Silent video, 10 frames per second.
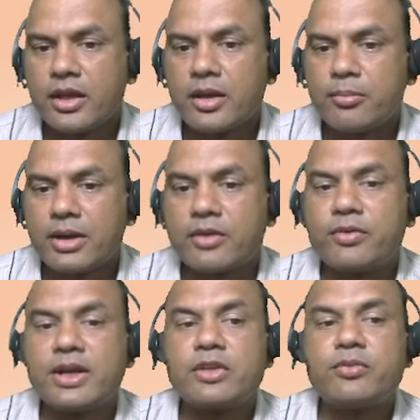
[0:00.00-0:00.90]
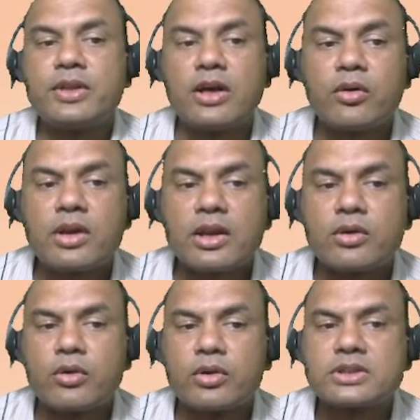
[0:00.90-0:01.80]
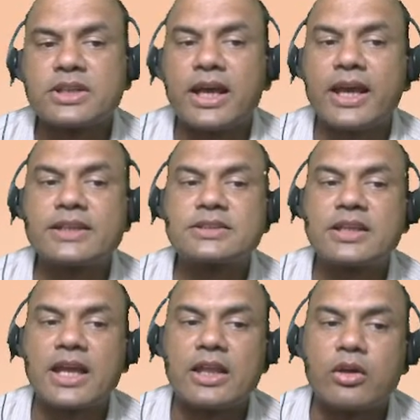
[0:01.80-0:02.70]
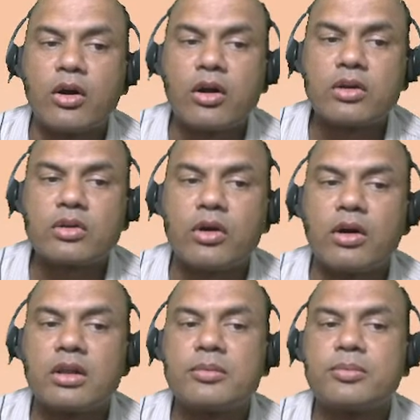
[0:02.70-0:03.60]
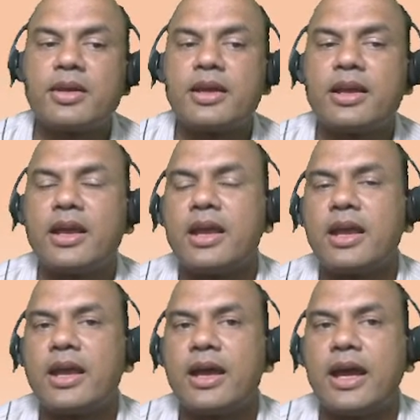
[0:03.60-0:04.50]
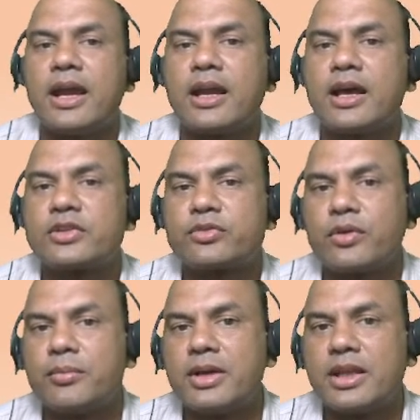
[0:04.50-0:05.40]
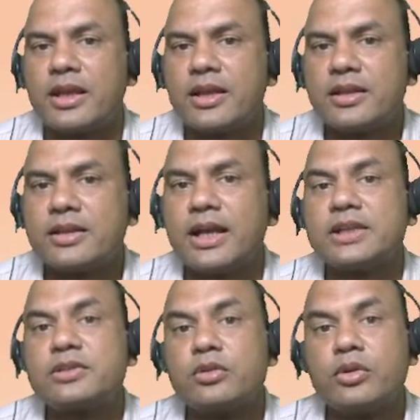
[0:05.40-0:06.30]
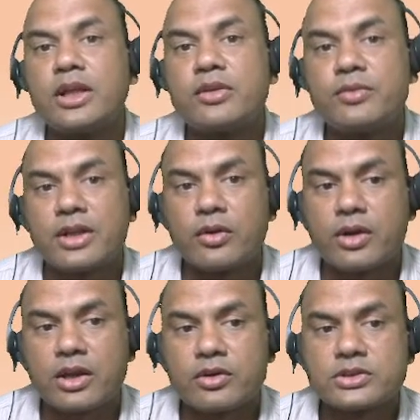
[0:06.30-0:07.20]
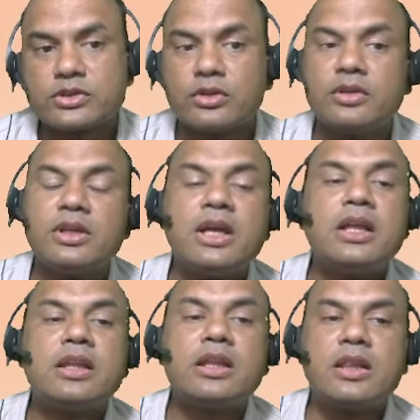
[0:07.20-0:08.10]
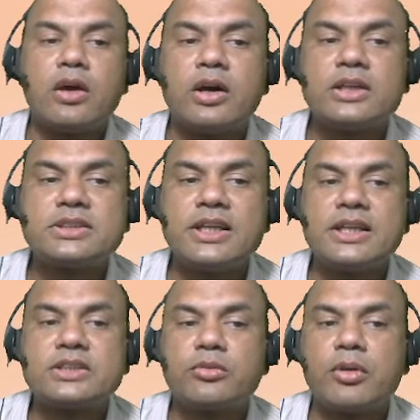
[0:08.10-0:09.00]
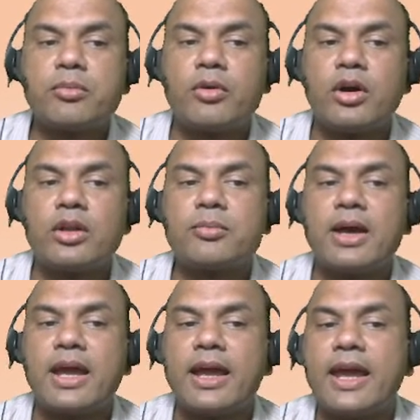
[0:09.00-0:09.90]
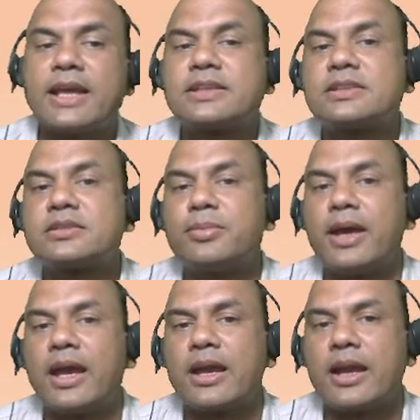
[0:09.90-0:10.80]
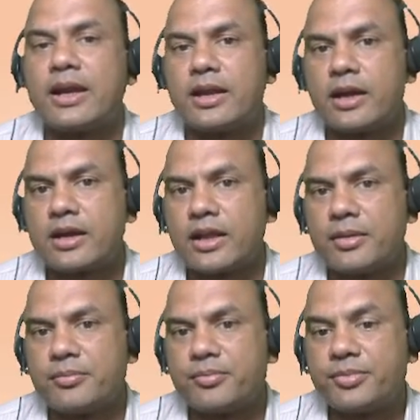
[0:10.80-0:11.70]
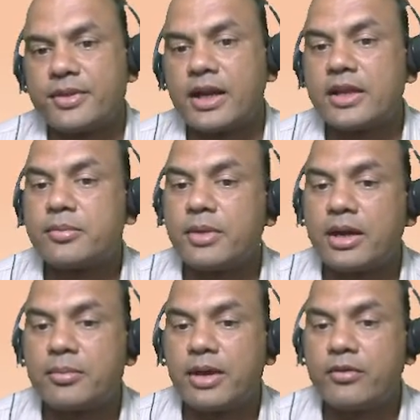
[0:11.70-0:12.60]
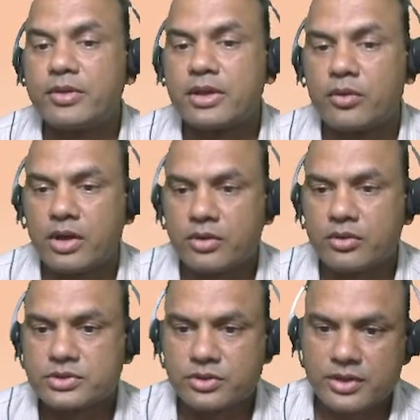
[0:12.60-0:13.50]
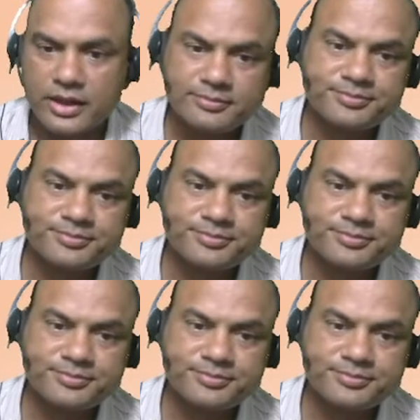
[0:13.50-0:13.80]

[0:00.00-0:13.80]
But if it is without recourse, X cannot call A and ask for money. That's known as without recourse. So the loss needs to be borne by X bank at that time. That is meant by without recourse. Okay.